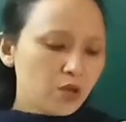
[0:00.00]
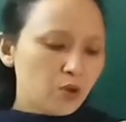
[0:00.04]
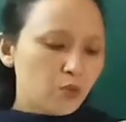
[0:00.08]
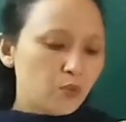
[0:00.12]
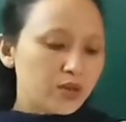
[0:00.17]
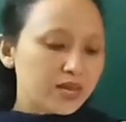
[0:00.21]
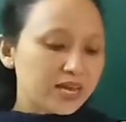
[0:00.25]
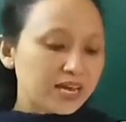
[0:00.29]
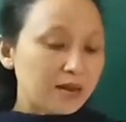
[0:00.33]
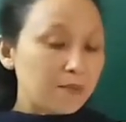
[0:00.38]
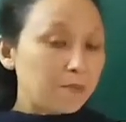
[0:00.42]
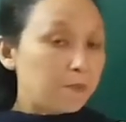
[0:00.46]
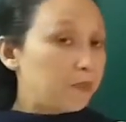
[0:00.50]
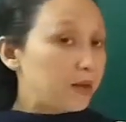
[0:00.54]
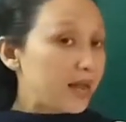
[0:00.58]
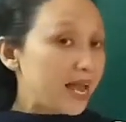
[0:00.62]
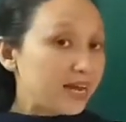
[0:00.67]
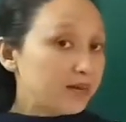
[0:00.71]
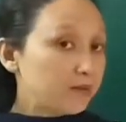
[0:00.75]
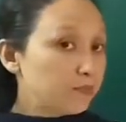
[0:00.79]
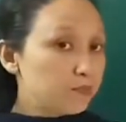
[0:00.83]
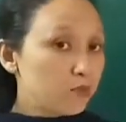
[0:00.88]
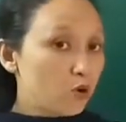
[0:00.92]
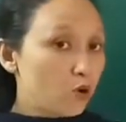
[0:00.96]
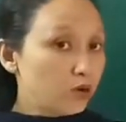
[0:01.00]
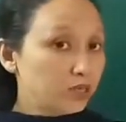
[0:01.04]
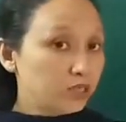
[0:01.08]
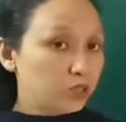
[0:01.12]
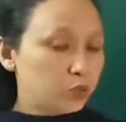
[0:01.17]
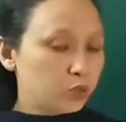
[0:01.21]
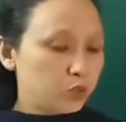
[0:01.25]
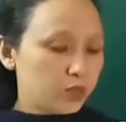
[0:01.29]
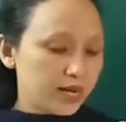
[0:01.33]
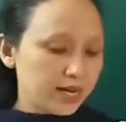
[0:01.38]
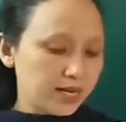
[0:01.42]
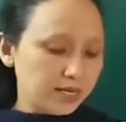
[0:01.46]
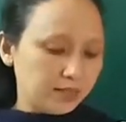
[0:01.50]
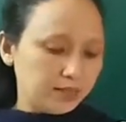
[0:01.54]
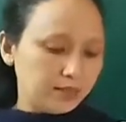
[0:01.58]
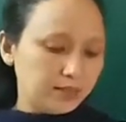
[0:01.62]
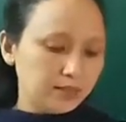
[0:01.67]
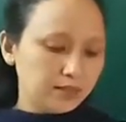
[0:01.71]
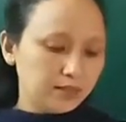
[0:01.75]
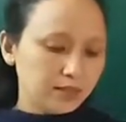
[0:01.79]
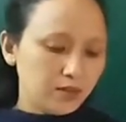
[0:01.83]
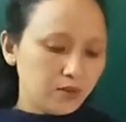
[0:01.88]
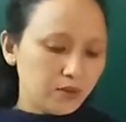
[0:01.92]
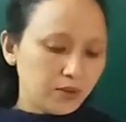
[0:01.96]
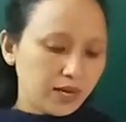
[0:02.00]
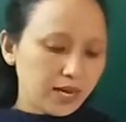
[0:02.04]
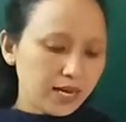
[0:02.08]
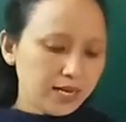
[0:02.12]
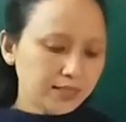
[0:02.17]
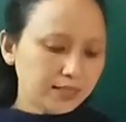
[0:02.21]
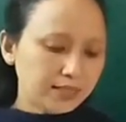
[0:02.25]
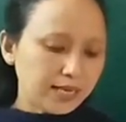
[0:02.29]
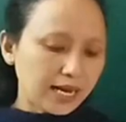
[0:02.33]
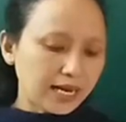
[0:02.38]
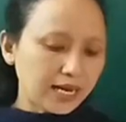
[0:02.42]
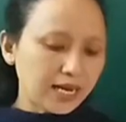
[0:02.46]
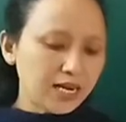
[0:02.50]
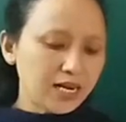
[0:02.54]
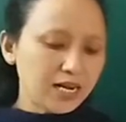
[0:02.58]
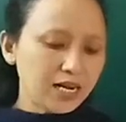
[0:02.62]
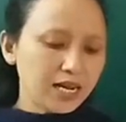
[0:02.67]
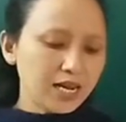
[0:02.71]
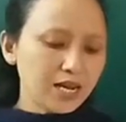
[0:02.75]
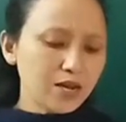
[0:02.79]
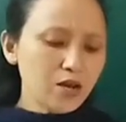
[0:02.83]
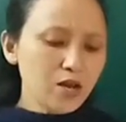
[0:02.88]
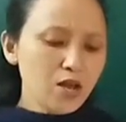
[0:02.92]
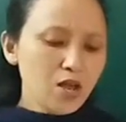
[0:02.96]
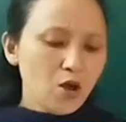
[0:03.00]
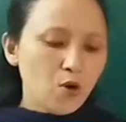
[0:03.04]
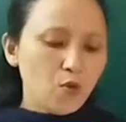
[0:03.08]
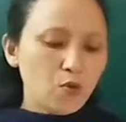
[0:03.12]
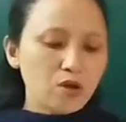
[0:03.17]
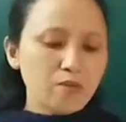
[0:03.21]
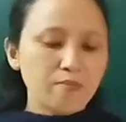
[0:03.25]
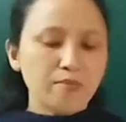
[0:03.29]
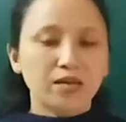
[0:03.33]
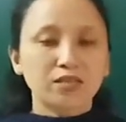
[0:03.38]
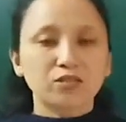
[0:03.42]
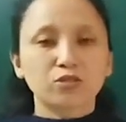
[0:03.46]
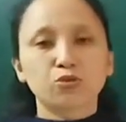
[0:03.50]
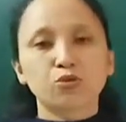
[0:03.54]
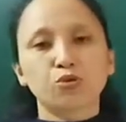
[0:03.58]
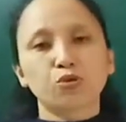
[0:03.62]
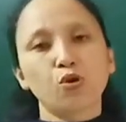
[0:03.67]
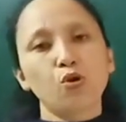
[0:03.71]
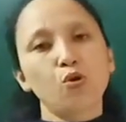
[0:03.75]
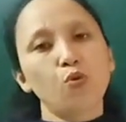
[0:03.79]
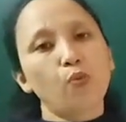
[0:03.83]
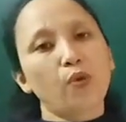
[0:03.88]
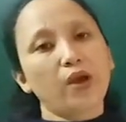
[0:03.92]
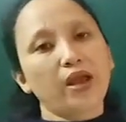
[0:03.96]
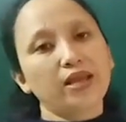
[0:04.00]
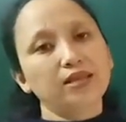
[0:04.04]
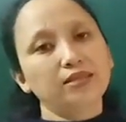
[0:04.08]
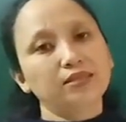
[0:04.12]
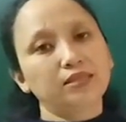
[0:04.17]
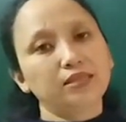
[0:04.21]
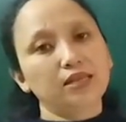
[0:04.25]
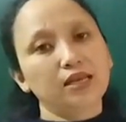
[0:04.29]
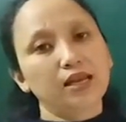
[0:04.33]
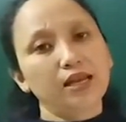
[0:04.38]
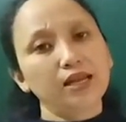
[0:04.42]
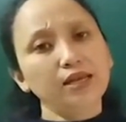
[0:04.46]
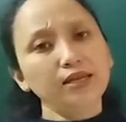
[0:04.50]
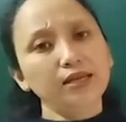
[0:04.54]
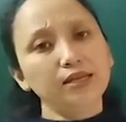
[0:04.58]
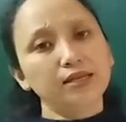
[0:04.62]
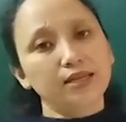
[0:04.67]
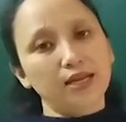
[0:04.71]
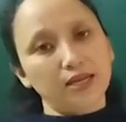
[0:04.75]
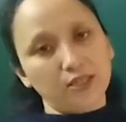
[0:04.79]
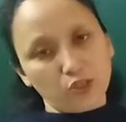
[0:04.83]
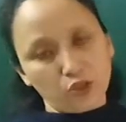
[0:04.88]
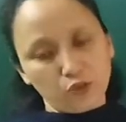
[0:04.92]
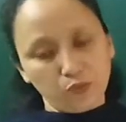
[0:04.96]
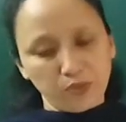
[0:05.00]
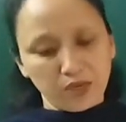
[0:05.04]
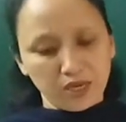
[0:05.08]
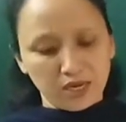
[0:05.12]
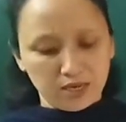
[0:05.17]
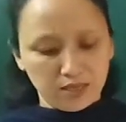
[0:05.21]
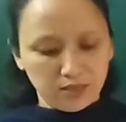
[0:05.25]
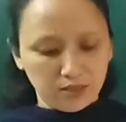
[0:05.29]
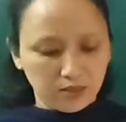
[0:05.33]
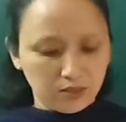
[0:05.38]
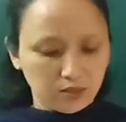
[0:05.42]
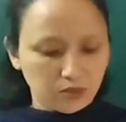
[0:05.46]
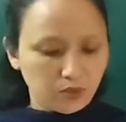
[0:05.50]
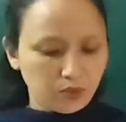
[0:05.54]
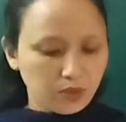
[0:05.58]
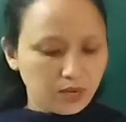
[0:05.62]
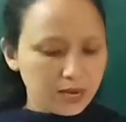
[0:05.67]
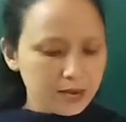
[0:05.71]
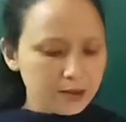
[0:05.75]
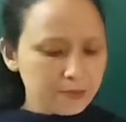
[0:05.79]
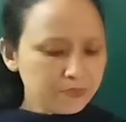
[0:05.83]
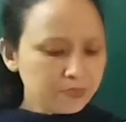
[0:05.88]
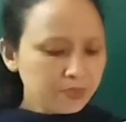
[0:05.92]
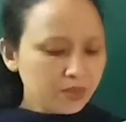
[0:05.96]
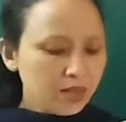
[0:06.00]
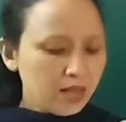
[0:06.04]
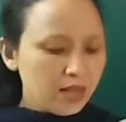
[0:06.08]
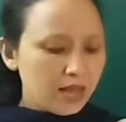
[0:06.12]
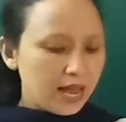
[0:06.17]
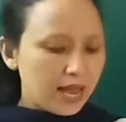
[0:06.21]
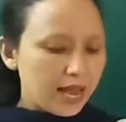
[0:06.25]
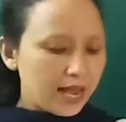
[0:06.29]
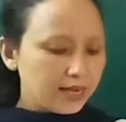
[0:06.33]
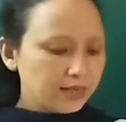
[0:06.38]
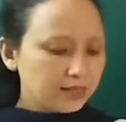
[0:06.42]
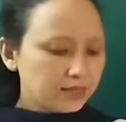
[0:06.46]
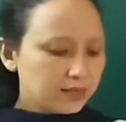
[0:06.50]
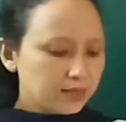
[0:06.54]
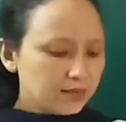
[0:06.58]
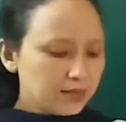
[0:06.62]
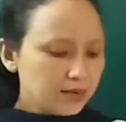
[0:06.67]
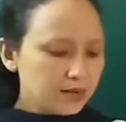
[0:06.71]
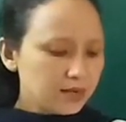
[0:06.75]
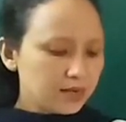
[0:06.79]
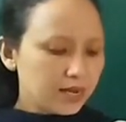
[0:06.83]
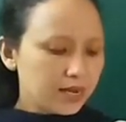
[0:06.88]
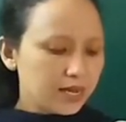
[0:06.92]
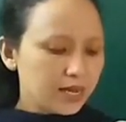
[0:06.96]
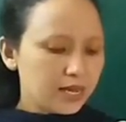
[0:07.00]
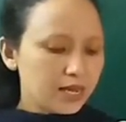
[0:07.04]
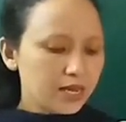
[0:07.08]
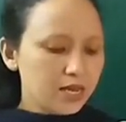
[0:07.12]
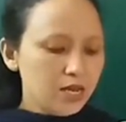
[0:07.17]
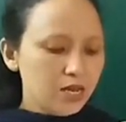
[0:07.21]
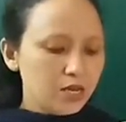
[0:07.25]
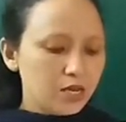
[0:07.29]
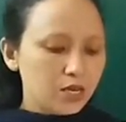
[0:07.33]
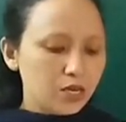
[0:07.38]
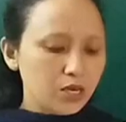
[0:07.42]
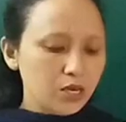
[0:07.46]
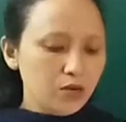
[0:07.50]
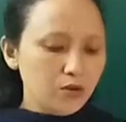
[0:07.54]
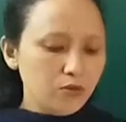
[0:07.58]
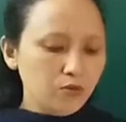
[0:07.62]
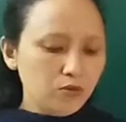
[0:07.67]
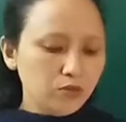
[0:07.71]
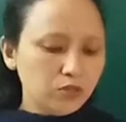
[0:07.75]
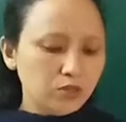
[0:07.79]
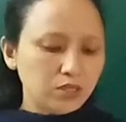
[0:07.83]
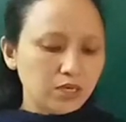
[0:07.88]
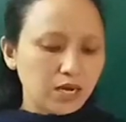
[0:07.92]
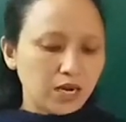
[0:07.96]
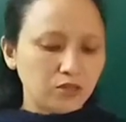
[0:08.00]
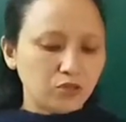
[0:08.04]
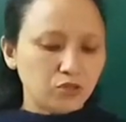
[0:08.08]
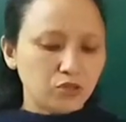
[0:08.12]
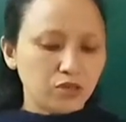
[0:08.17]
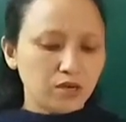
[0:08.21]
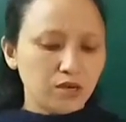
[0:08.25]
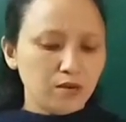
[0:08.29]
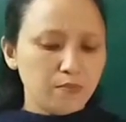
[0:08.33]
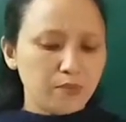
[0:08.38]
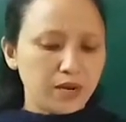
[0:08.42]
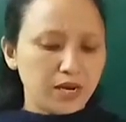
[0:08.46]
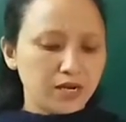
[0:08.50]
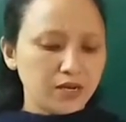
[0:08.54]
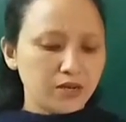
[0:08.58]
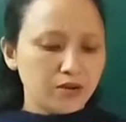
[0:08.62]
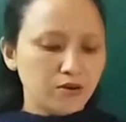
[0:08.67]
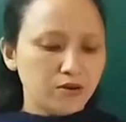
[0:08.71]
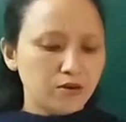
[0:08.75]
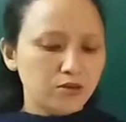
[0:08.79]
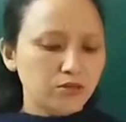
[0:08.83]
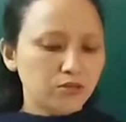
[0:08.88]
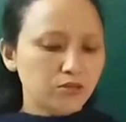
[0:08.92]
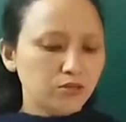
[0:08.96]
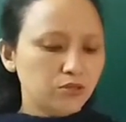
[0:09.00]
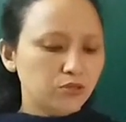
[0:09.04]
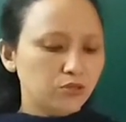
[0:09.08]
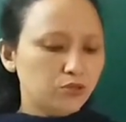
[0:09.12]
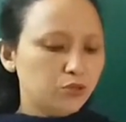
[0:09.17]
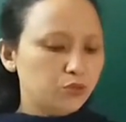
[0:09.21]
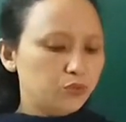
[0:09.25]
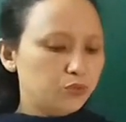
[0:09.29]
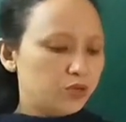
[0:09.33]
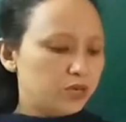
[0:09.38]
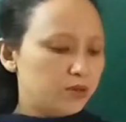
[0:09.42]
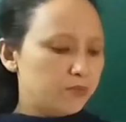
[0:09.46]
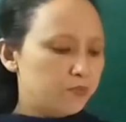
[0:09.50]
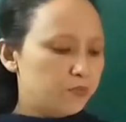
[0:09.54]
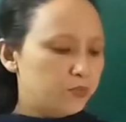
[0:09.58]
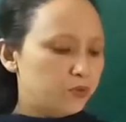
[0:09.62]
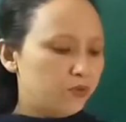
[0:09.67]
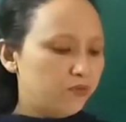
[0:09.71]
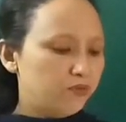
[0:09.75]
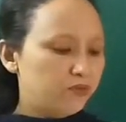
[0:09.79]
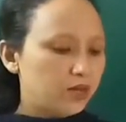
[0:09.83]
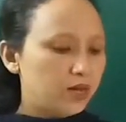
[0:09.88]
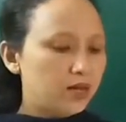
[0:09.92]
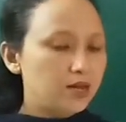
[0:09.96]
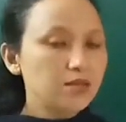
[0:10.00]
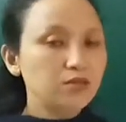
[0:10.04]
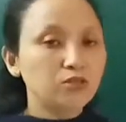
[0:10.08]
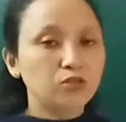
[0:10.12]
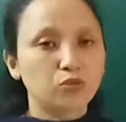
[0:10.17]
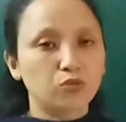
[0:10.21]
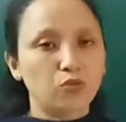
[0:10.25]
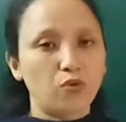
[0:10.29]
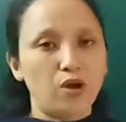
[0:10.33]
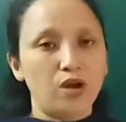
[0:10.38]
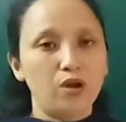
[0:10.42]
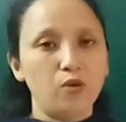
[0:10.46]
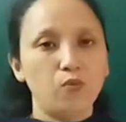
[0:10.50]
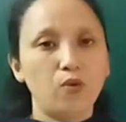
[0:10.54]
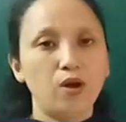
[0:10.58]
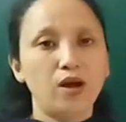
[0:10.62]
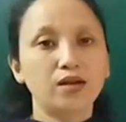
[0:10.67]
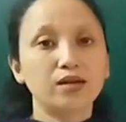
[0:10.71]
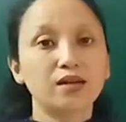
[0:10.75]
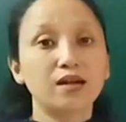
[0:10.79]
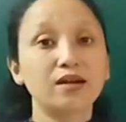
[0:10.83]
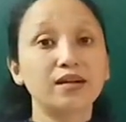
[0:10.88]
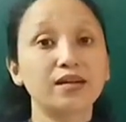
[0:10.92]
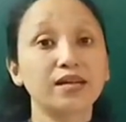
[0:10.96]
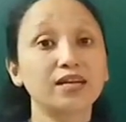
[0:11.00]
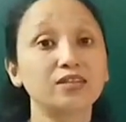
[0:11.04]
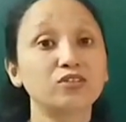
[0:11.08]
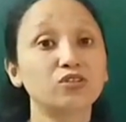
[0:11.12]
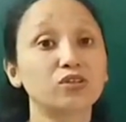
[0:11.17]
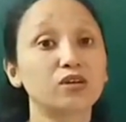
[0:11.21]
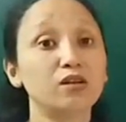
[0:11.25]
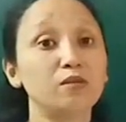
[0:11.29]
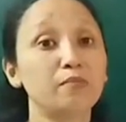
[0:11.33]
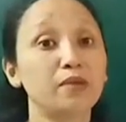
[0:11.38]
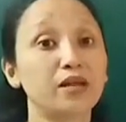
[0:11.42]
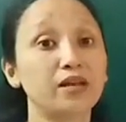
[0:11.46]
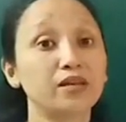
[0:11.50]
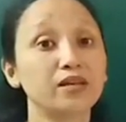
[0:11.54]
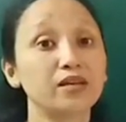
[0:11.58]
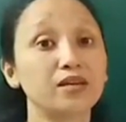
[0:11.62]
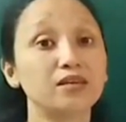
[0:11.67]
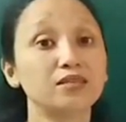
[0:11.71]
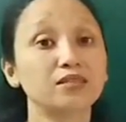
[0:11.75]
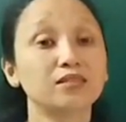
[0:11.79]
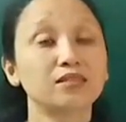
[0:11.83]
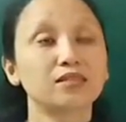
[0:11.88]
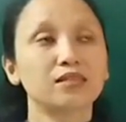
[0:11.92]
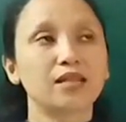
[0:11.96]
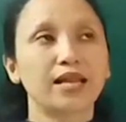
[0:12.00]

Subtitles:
We can plant more trees, okay. Secondly, we must throw waste in dustbins, okay. And thirdly, use natural manures to improve the soil. What are natural manures?